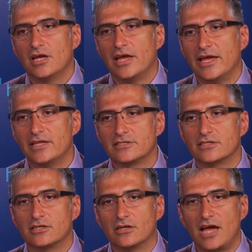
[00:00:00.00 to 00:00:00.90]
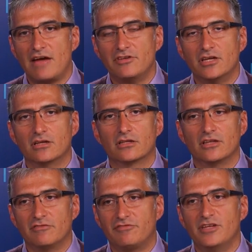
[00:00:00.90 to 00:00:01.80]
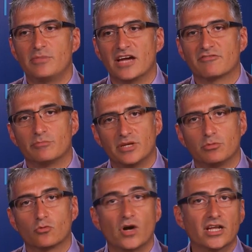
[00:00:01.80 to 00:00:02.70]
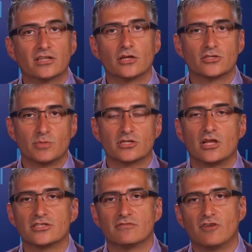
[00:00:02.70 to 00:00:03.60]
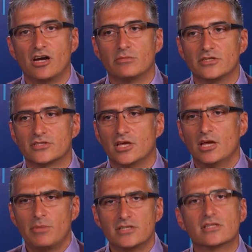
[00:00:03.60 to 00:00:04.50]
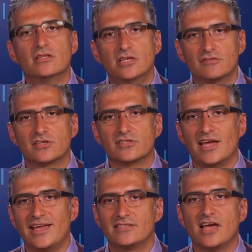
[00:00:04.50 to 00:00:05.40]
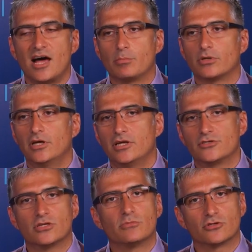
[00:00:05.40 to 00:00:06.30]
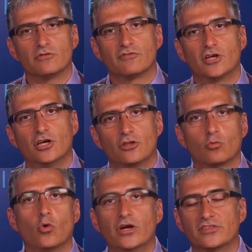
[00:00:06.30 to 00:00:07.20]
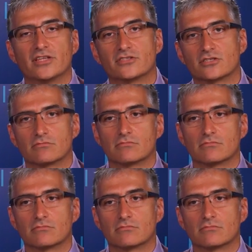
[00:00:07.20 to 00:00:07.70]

And having that feedback from people running in those specialized environments basically gives us a heads up in terms of the work that